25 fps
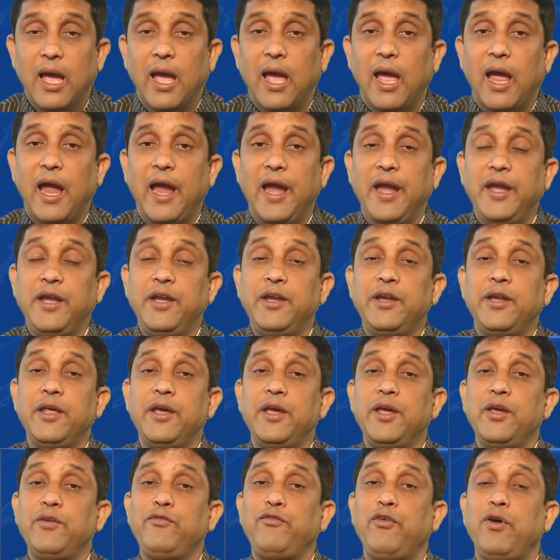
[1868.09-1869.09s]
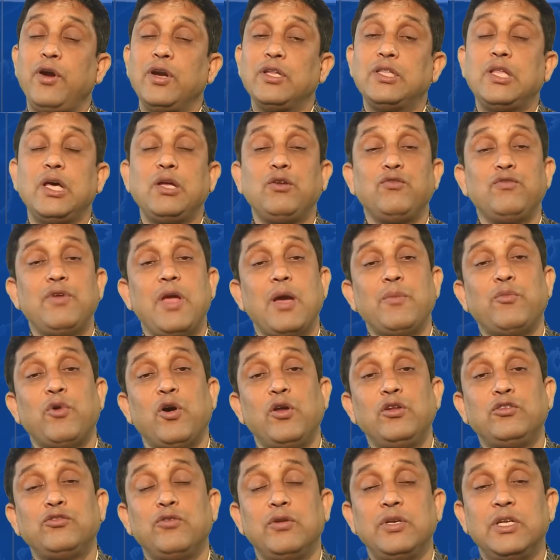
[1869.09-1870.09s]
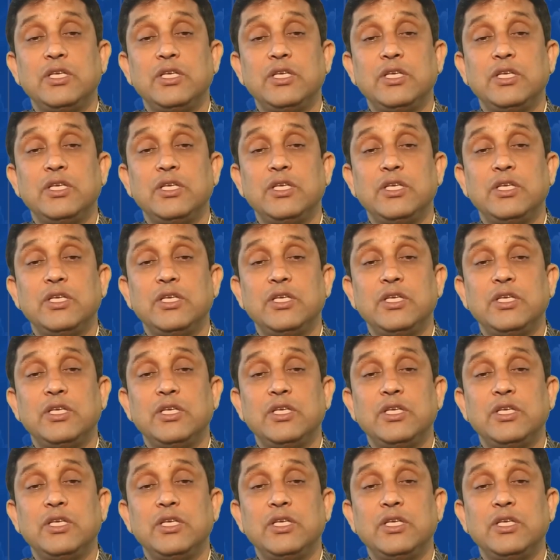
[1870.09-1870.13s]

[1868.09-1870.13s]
And further we have also